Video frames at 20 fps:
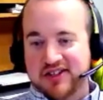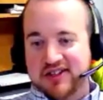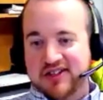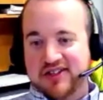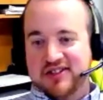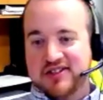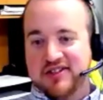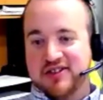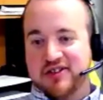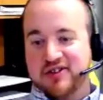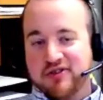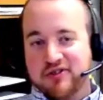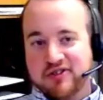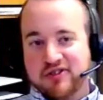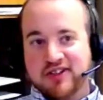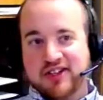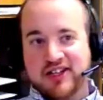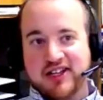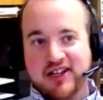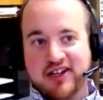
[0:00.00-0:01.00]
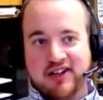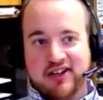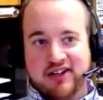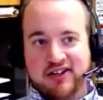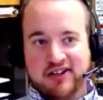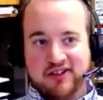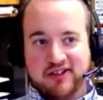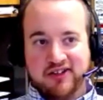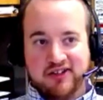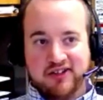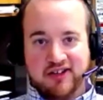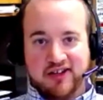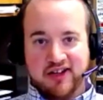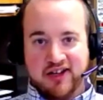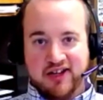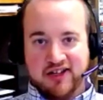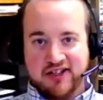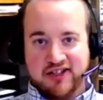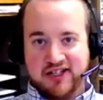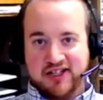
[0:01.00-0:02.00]
So getting
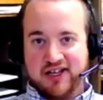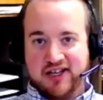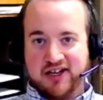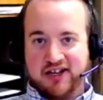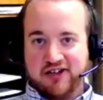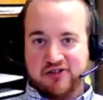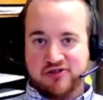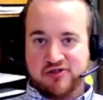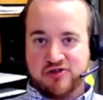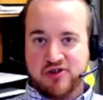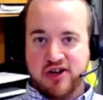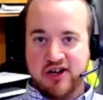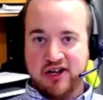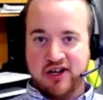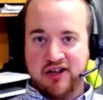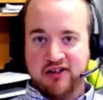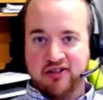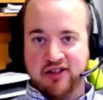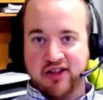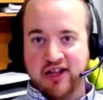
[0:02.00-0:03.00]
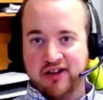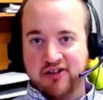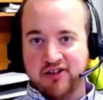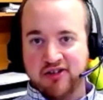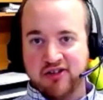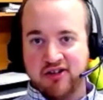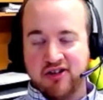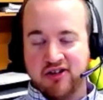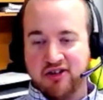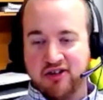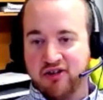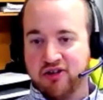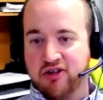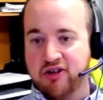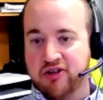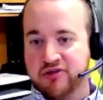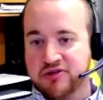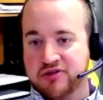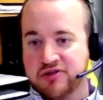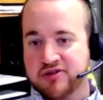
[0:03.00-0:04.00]
training later on,
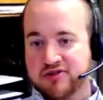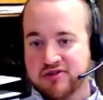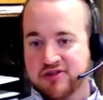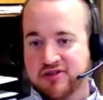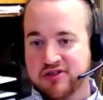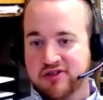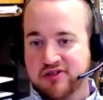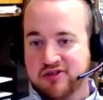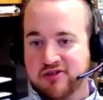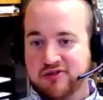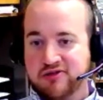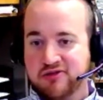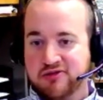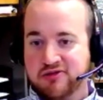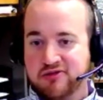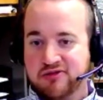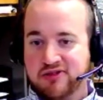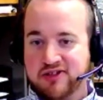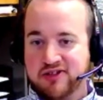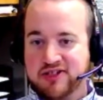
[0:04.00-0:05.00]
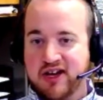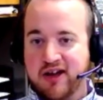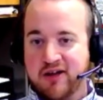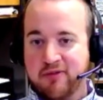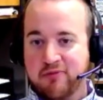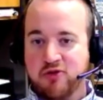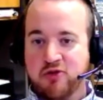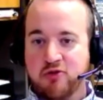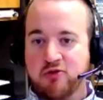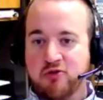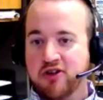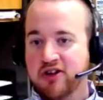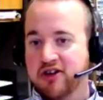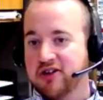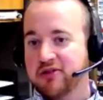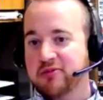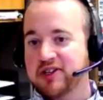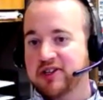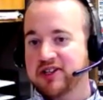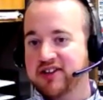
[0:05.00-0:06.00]
closer to the time where we're going
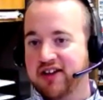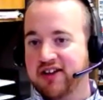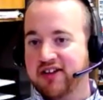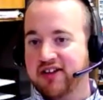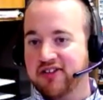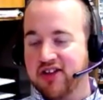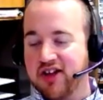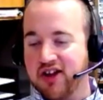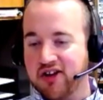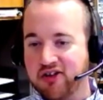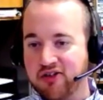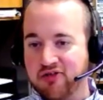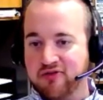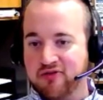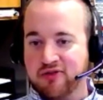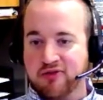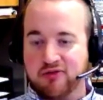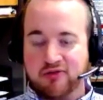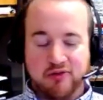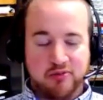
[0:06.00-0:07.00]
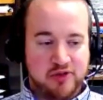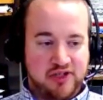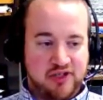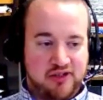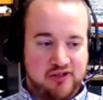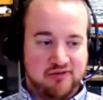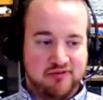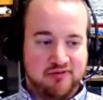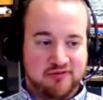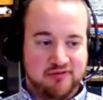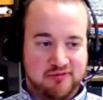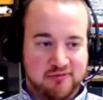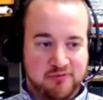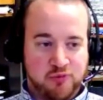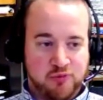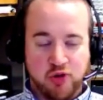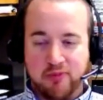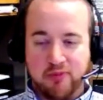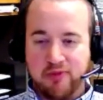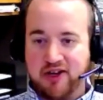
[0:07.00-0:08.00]
to be taking that over, would be
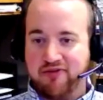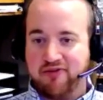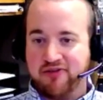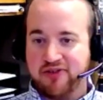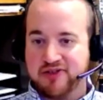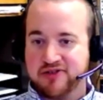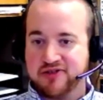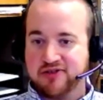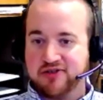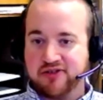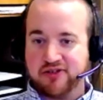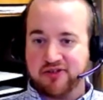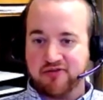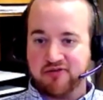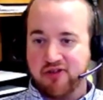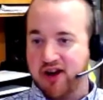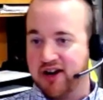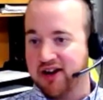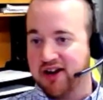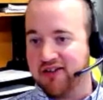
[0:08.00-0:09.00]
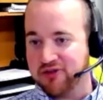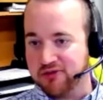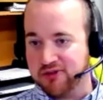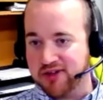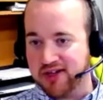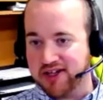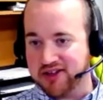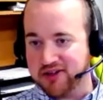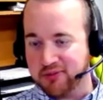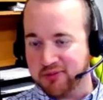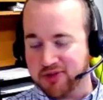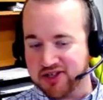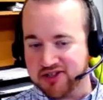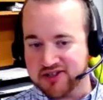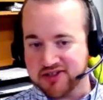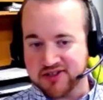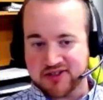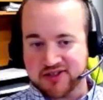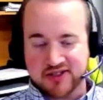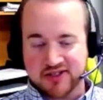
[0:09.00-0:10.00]
more beneficial than right after we get the
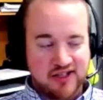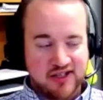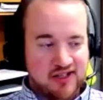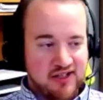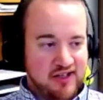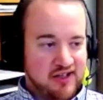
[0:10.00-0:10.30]
buses.